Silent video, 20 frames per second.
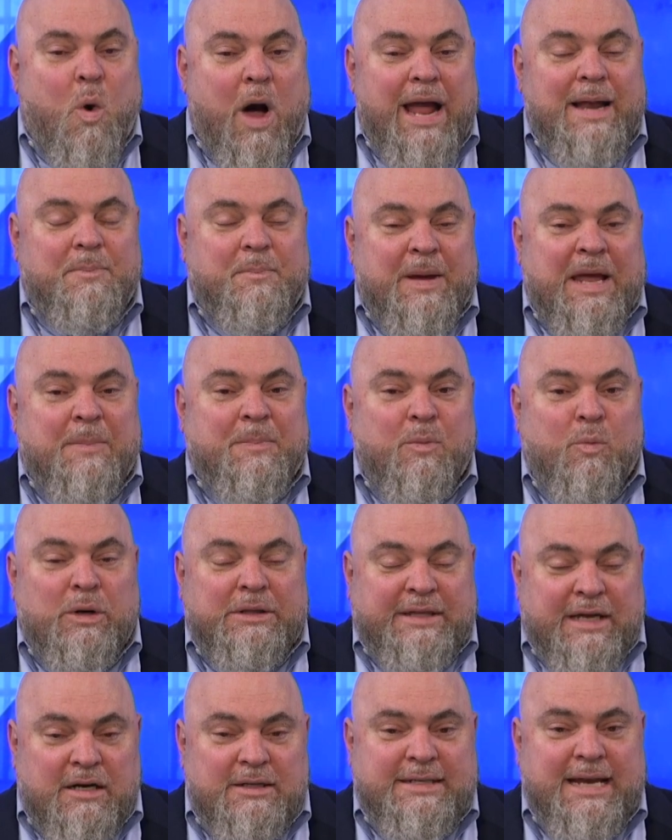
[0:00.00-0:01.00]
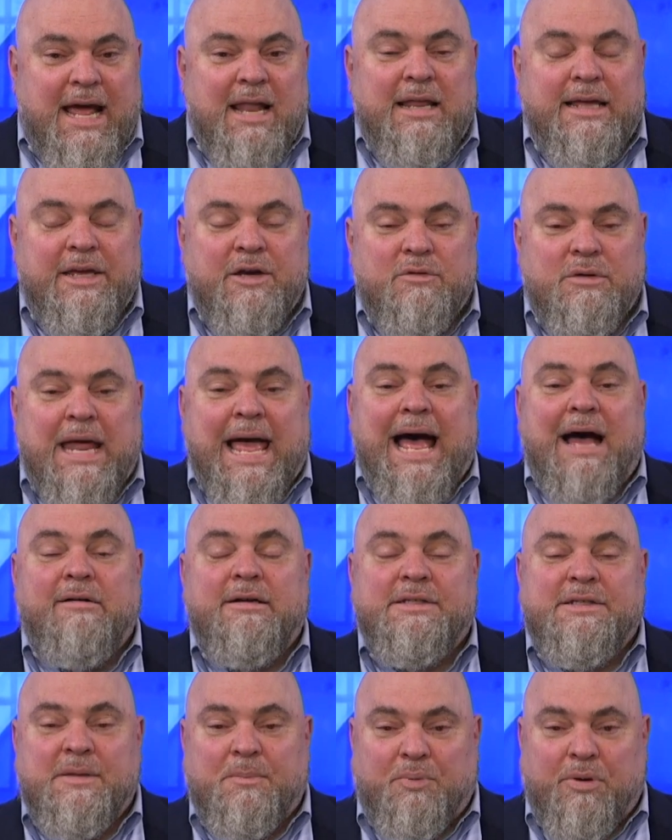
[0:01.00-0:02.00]
white people, what they're telling you now
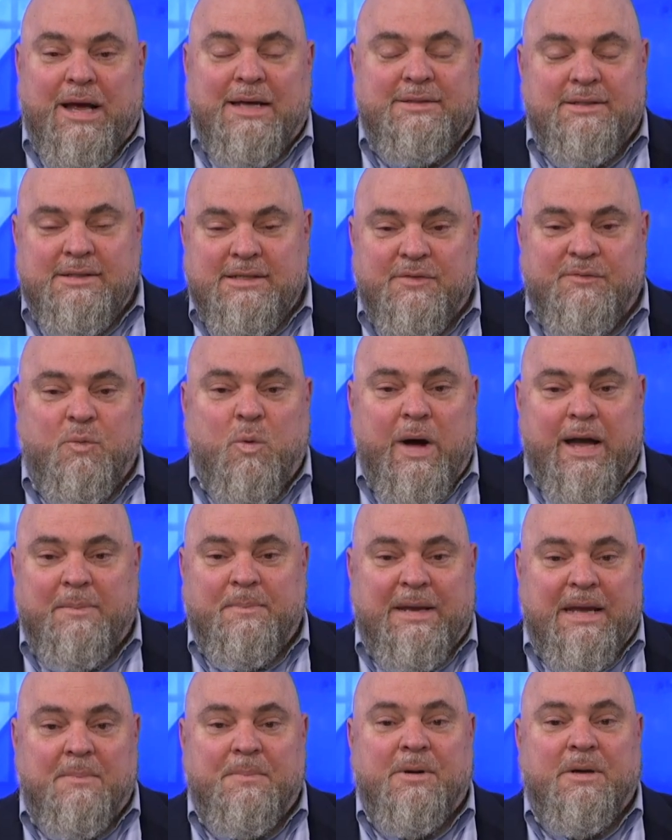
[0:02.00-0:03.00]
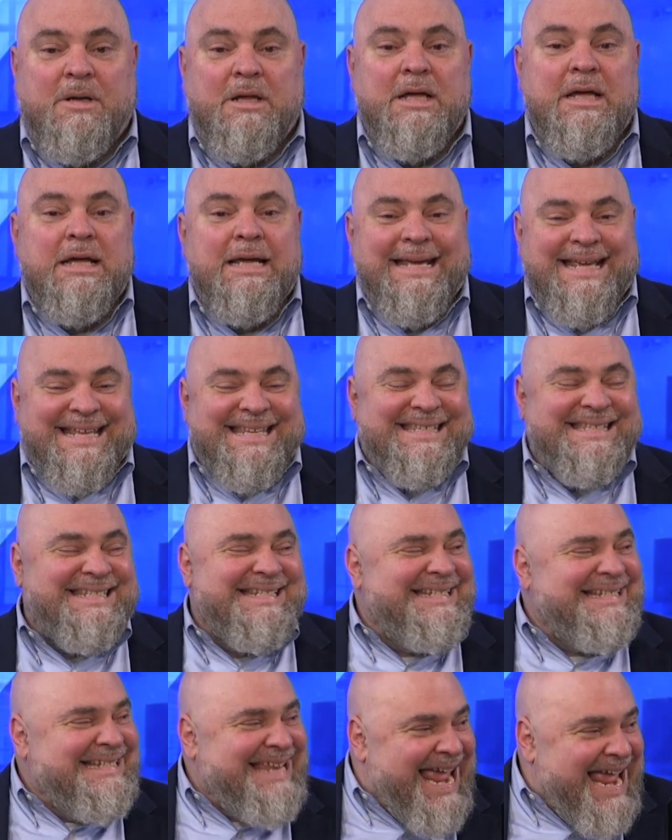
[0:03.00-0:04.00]
is the presence of white people is
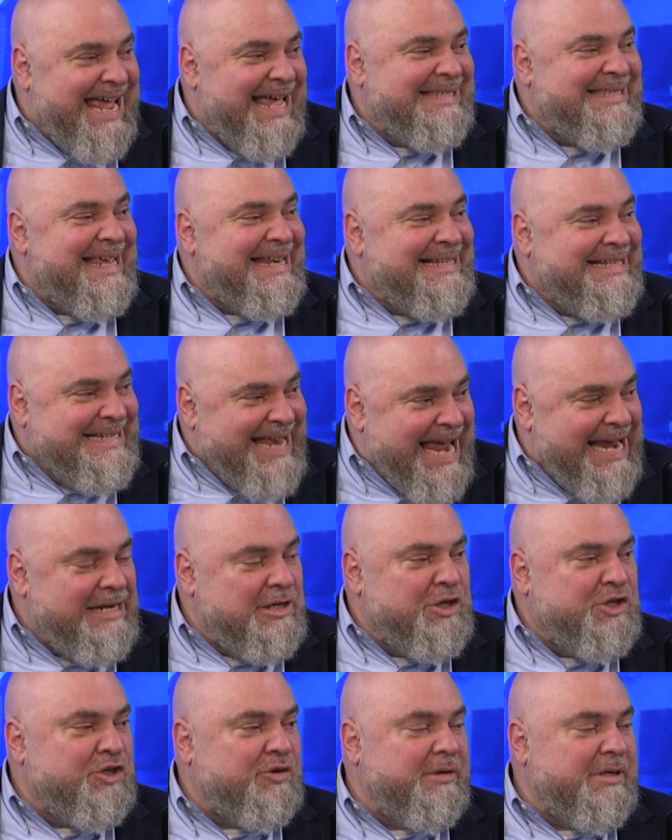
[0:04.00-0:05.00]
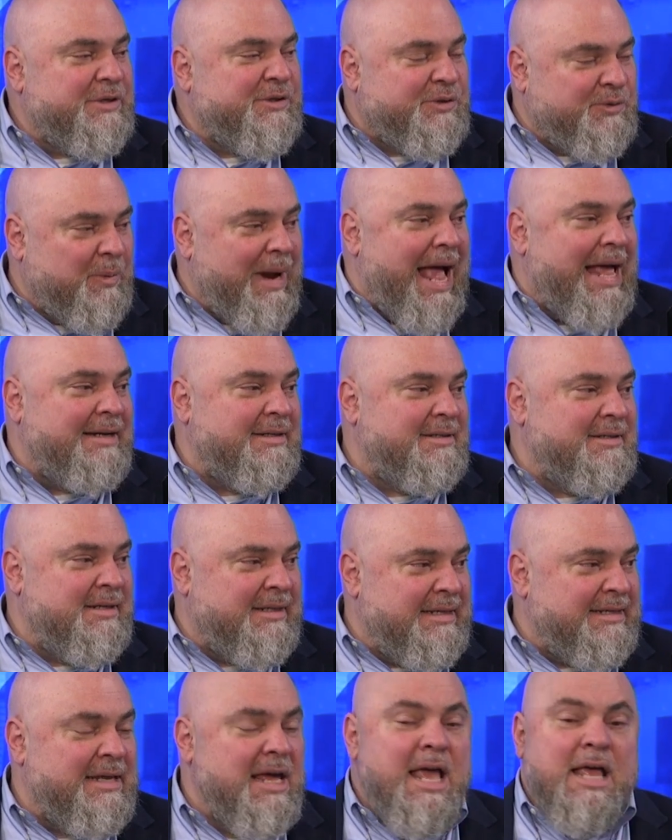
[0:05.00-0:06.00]
da- is a dangerous threat to
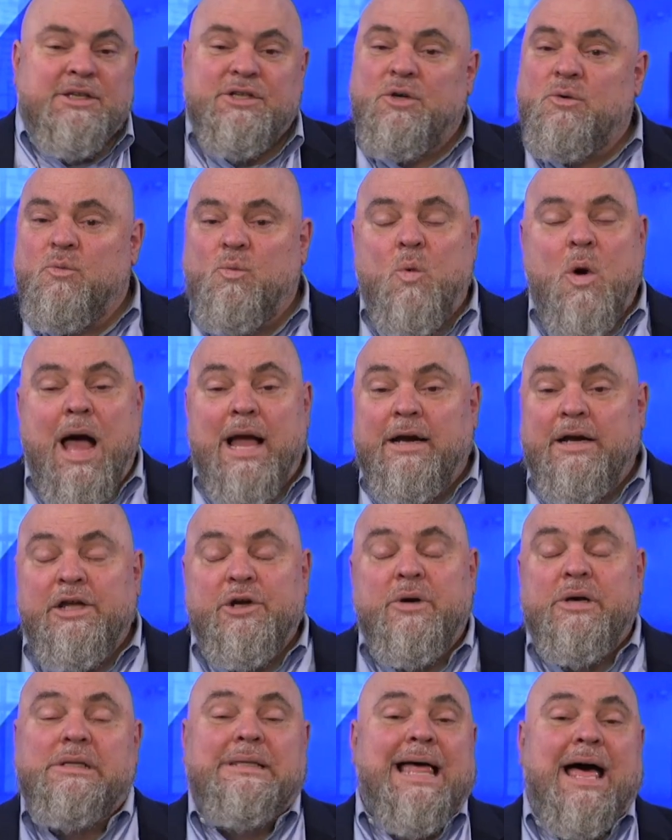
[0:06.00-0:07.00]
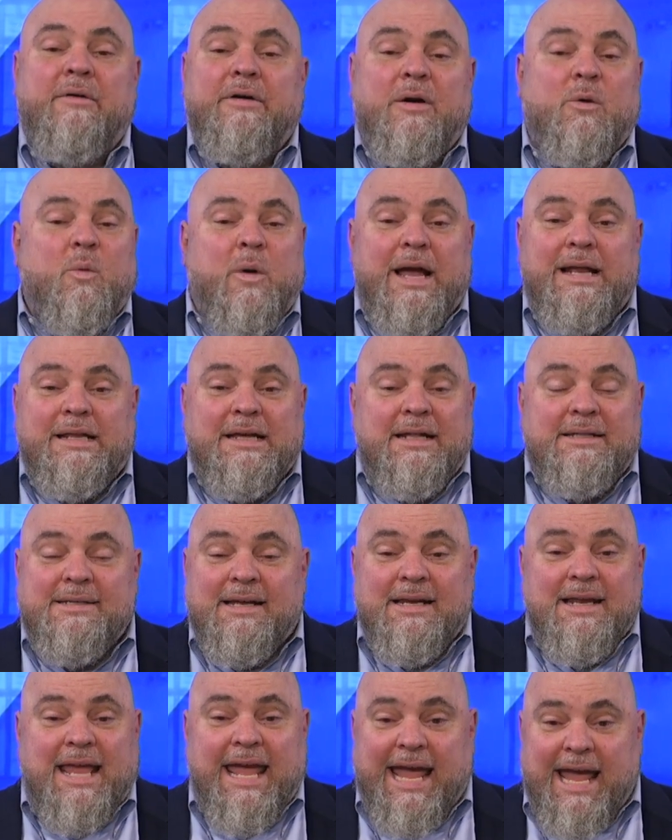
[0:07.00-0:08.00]
these. Mm -hmm. So why are you allowing white kids
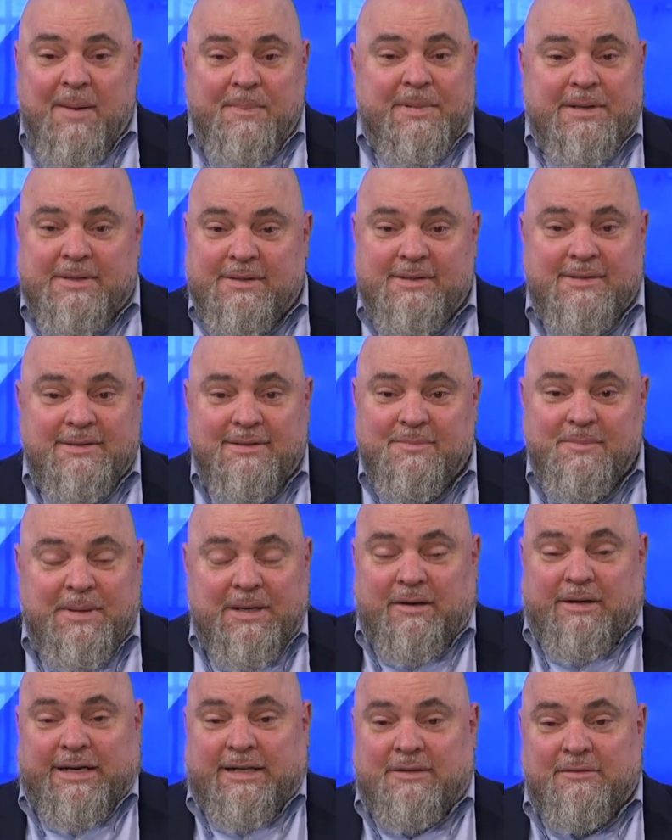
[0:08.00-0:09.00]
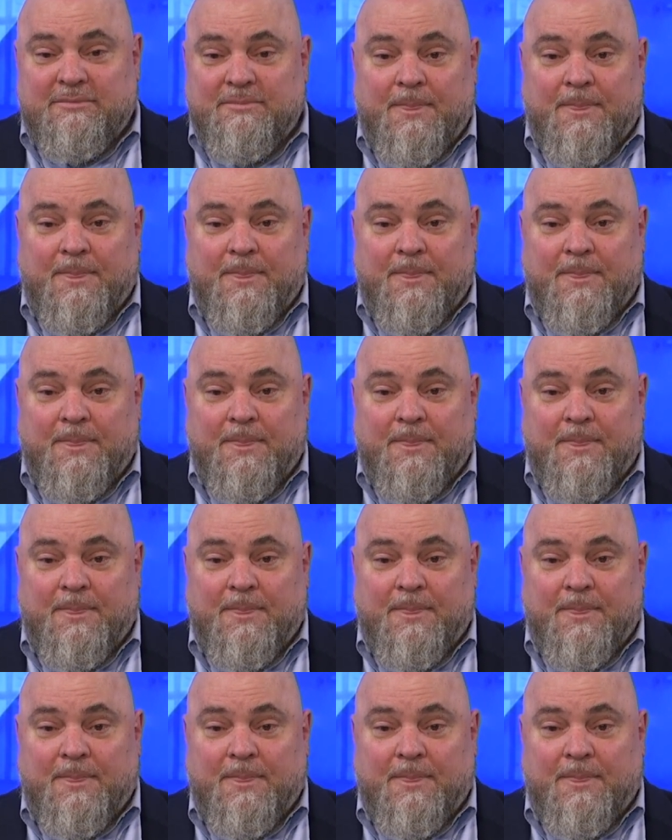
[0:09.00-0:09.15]
on campus? Period.